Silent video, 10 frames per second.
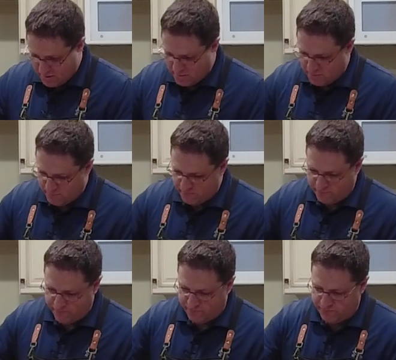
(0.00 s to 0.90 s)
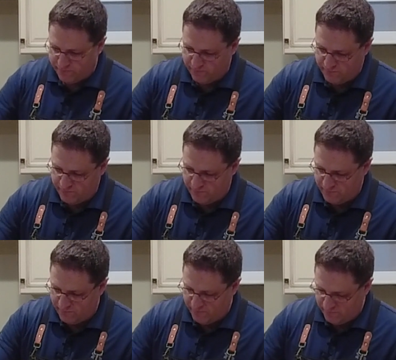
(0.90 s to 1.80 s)

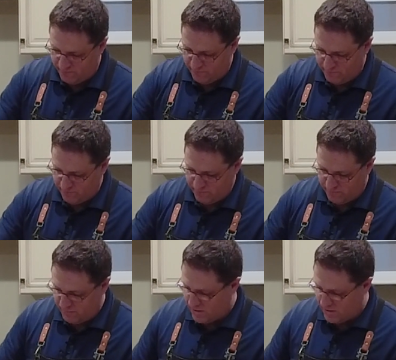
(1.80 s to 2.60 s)
[no speech]